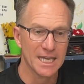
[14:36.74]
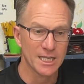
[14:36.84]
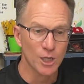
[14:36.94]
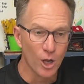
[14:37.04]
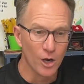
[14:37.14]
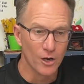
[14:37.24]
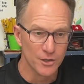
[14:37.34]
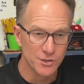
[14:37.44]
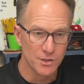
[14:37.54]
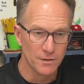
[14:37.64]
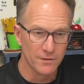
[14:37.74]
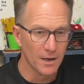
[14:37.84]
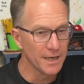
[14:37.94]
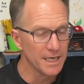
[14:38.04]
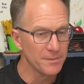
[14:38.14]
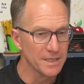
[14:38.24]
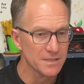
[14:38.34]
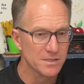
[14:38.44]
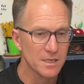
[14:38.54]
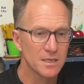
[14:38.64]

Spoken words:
enlarged over our enemies,